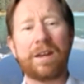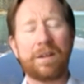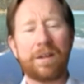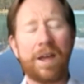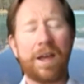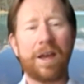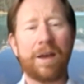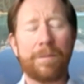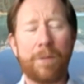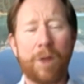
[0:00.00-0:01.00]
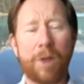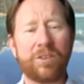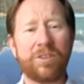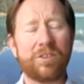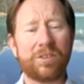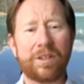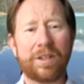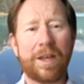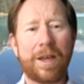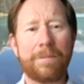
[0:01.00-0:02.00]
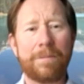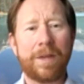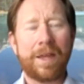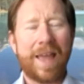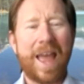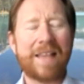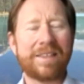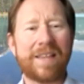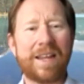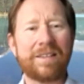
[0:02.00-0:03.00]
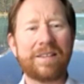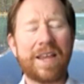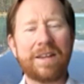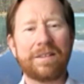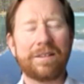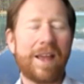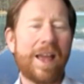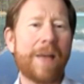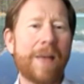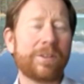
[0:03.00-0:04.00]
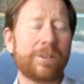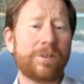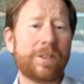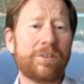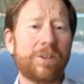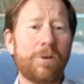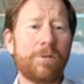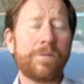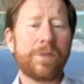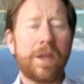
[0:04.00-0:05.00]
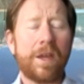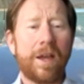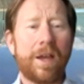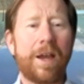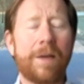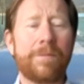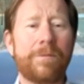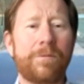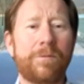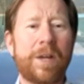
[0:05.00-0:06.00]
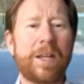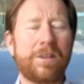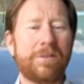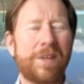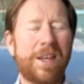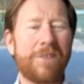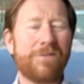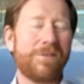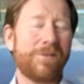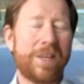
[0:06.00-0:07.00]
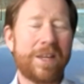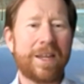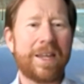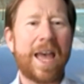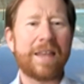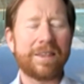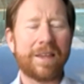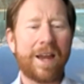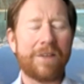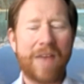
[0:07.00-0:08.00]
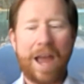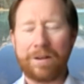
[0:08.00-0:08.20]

50% margins at steady state? Absolutely. So, when you can get the kind of that